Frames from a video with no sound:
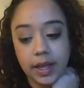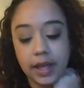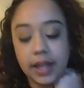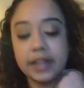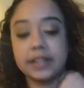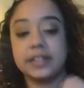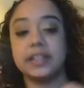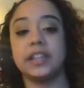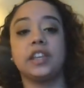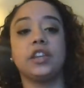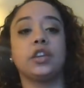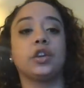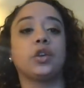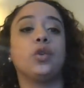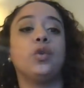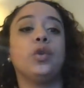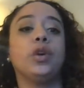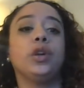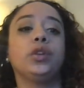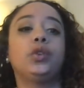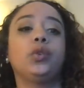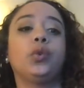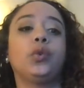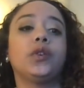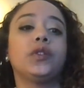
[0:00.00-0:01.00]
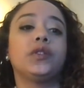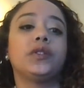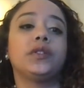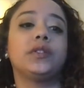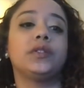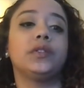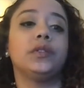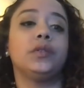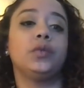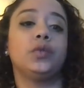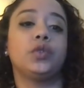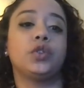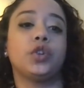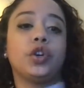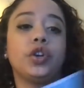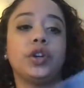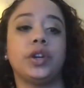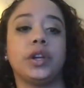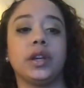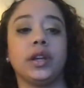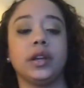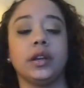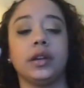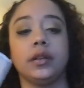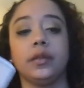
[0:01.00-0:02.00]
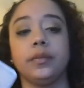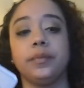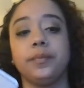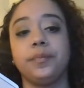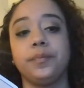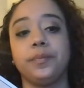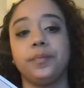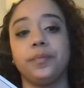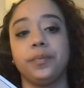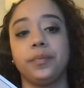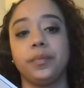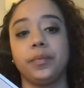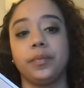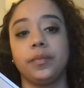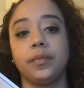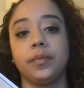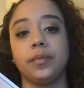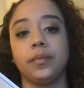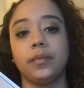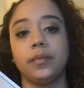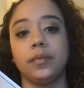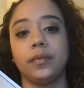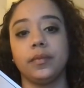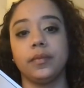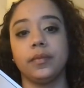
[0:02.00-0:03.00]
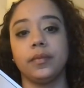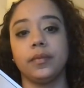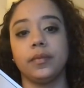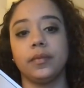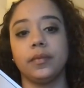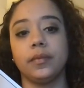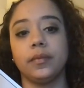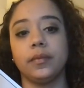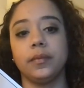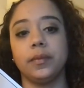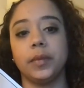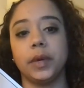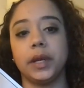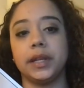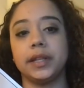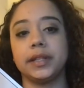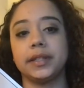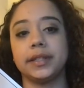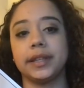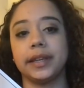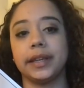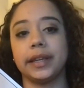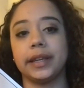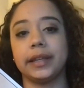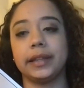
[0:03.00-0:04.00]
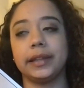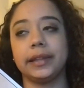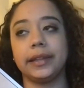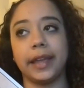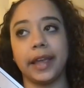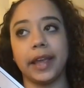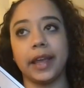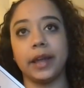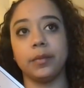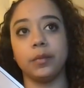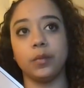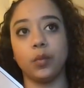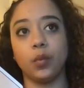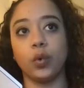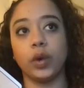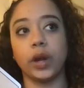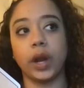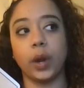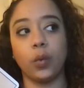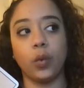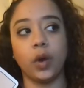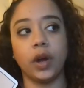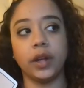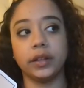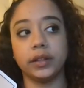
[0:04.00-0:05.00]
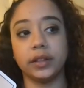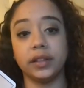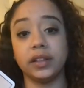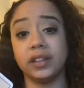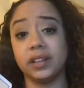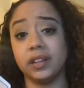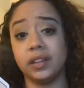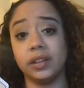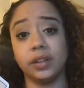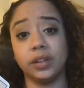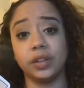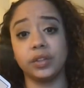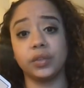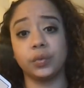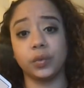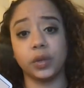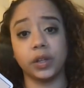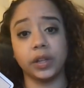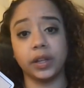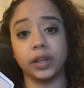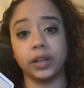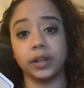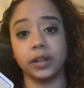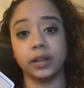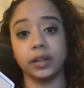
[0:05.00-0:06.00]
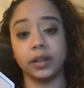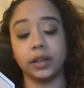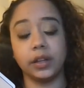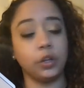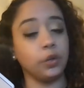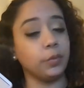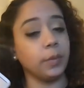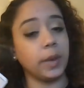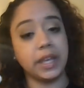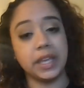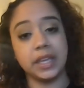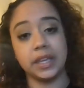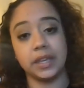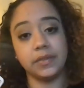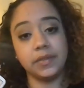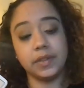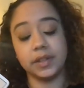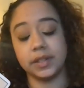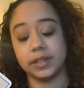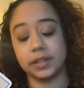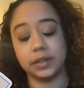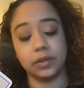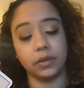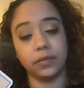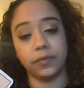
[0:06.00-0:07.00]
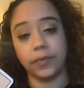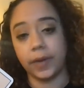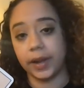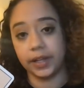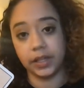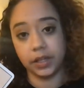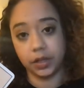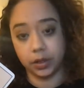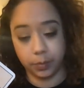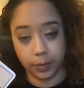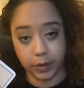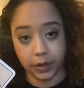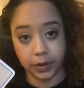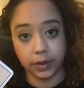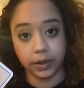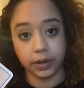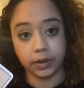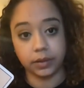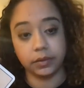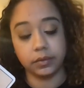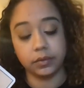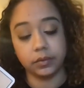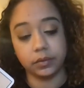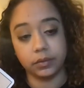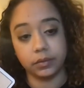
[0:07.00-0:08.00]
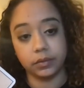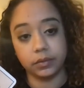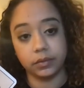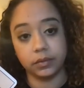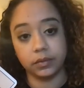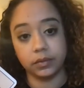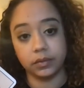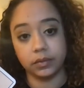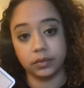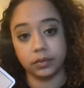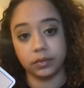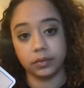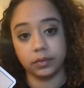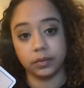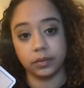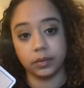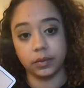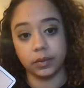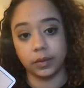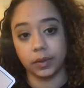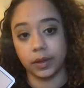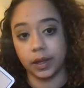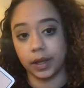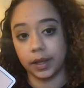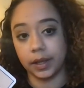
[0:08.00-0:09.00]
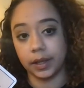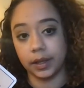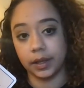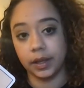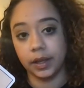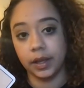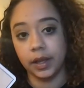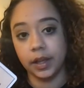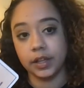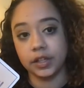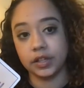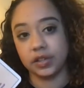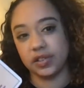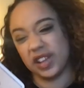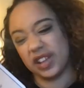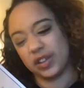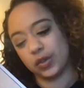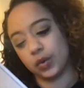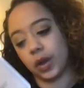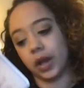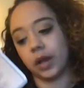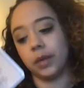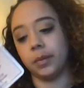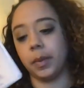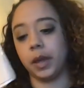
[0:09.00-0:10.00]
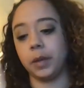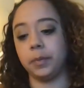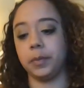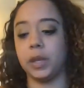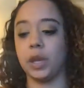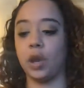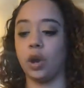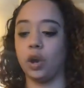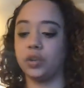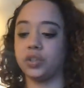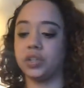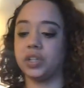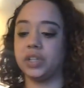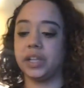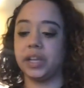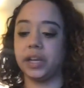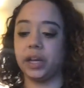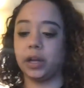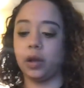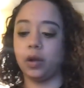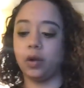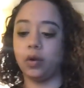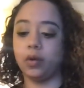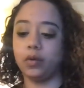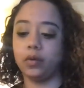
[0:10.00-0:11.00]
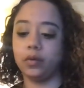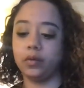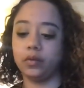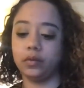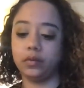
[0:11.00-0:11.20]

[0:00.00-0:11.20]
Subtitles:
It's like you're going towards this new journey, but it's like, damn, what I wanted, it looked really good. And you might even still find it appealing, okay? So that's why it might be hard to let it go,